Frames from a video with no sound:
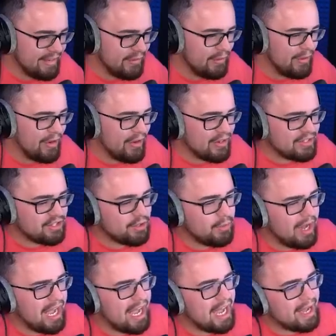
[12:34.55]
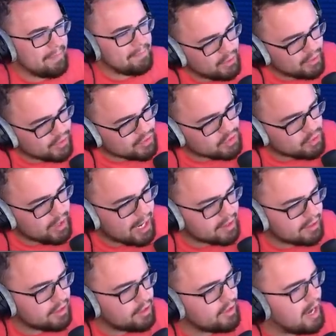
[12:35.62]
In order to do this
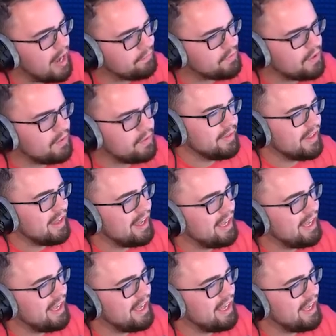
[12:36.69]
correctly, you're gonna have to. Where the